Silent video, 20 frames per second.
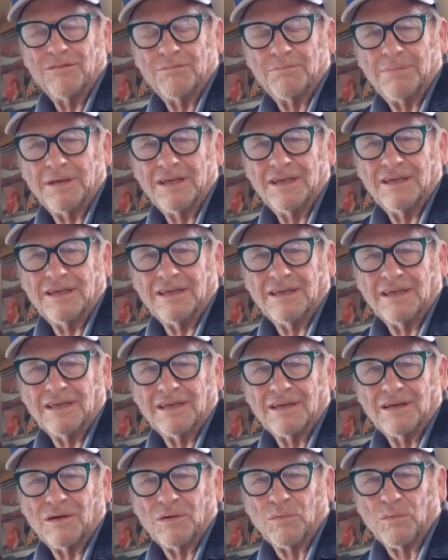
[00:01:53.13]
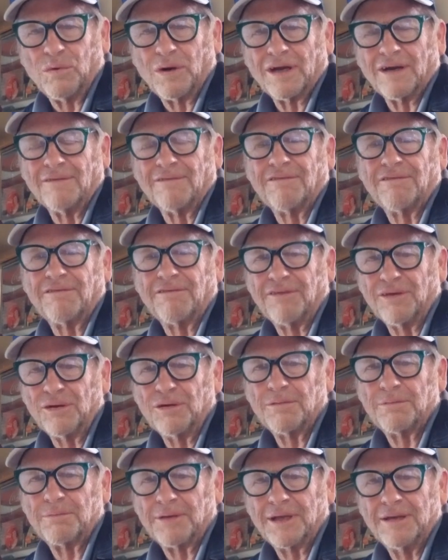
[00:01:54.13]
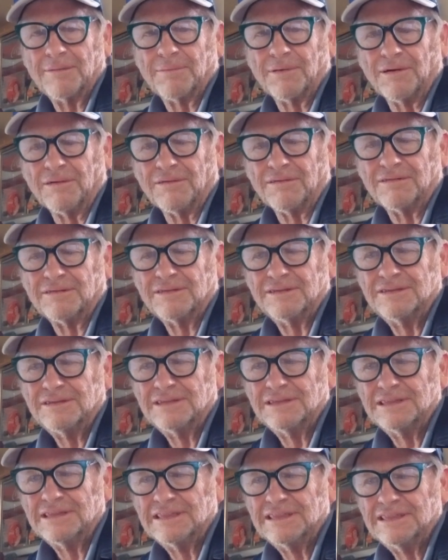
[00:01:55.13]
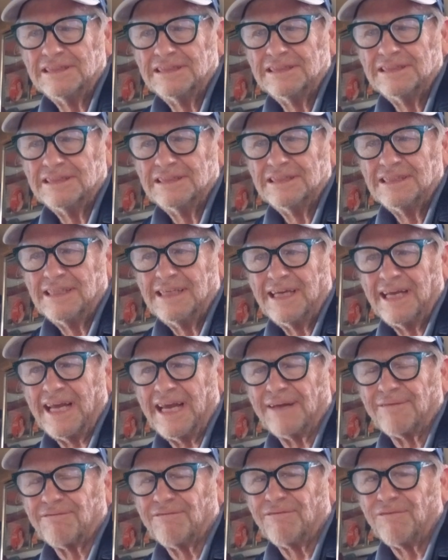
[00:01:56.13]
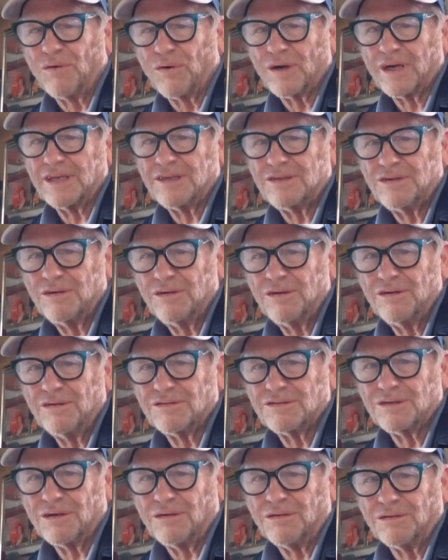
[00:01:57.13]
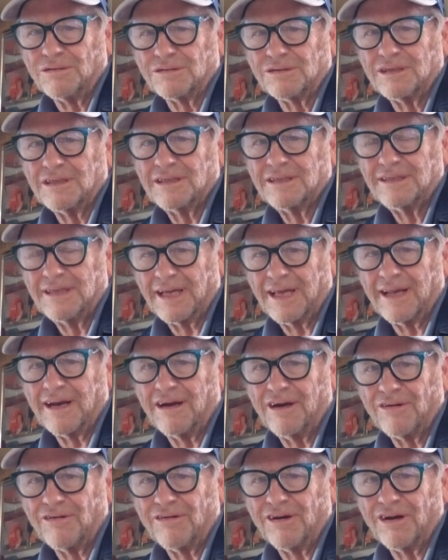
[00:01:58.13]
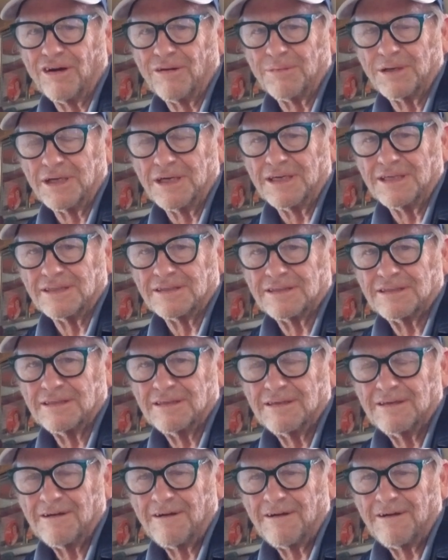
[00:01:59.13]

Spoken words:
be one of few people at 42 years old to get 100 RBIs.